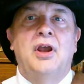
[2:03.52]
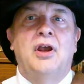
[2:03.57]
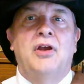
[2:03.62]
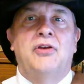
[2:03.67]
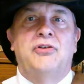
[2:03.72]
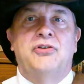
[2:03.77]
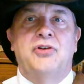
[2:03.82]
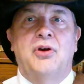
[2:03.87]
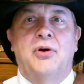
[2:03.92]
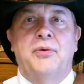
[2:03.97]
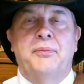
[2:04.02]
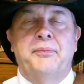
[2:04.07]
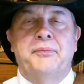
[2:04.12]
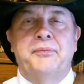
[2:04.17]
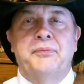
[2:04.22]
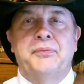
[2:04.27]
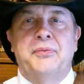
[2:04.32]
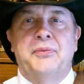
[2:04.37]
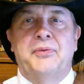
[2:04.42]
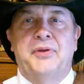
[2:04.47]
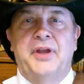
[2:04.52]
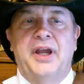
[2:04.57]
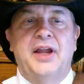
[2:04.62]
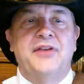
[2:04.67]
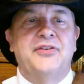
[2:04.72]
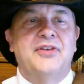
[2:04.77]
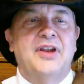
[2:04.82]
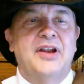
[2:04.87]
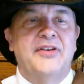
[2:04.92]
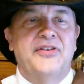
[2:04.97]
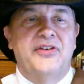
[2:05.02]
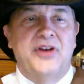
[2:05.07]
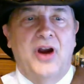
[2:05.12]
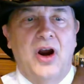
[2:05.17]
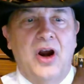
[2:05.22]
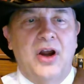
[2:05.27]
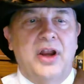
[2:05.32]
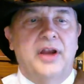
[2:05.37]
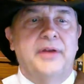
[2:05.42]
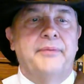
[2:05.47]
So let's get
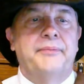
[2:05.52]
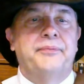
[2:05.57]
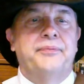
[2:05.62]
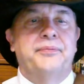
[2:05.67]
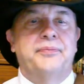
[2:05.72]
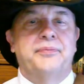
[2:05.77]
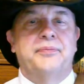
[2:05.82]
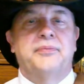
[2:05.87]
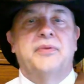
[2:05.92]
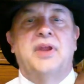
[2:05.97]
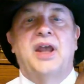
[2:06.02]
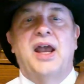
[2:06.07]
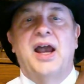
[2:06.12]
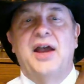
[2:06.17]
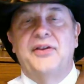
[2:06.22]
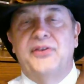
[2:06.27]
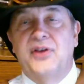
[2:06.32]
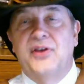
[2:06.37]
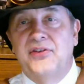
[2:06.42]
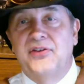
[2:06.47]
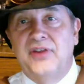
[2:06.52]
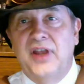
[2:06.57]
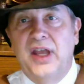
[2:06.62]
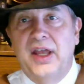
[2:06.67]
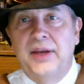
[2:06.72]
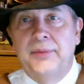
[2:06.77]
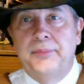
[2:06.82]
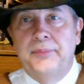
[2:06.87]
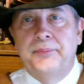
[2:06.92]
started. As I said,